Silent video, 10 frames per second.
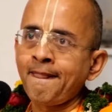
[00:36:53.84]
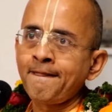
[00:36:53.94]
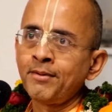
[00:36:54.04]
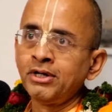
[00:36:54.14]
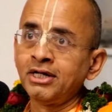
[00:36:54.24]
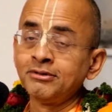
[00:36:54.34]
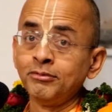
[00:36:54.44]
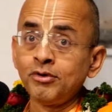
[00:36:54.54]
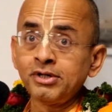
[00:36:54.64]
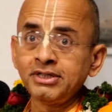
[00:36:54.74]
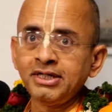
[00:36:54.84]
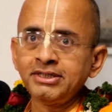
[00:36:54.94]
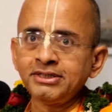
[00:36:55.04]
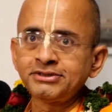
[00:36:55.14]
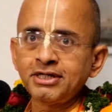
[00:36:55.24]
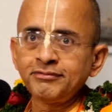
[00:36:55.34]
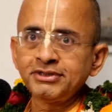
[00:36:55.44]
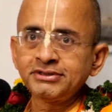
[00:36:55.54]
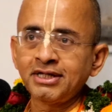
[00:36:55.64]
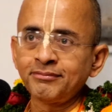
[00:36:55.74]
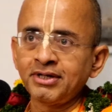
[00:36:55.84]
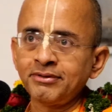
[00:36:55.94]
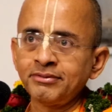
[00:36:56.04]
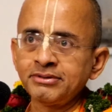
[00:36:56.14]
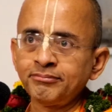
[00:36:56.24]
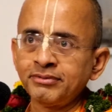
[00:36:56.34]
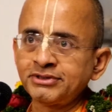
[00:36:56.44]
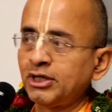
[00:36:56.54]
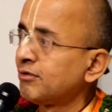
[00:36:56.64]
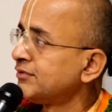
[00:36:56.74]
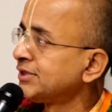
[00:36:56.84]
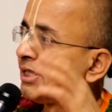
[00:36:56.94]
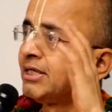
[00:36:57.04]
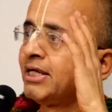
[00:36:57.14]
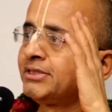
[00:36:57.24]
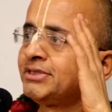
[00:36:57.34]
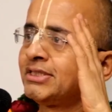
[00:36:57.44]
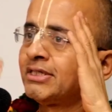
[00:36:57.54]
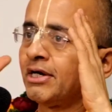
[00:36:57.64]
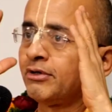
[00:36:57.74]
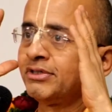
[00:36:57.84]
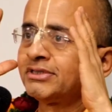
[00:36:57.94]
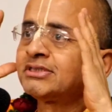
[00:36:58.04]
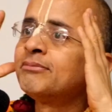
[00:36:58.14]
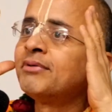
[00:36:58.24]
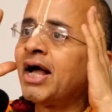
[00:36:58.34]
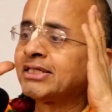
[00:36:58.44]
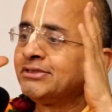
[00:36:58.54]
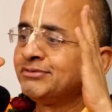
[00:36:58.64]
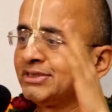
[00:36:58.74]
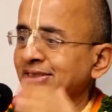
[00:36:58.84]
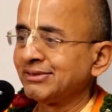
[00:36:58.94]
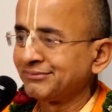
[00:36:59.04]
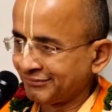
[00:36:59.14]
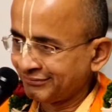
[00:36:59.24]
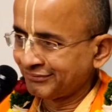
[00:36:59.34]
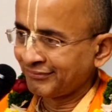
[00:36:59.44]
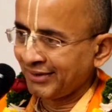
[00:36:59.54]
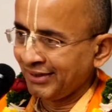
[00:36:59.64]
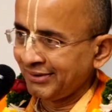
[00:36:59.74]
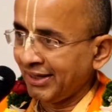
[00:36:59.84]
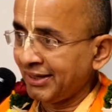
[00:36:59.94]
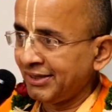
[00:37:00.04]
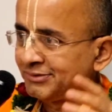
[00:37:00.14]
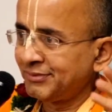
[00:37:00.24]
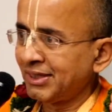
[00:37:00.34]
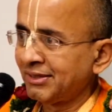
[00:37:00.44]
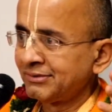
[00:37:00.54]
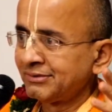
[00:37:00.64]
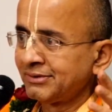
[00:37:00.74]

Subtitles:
And the more they did service, their psychophysical nature requires some activity, engagement.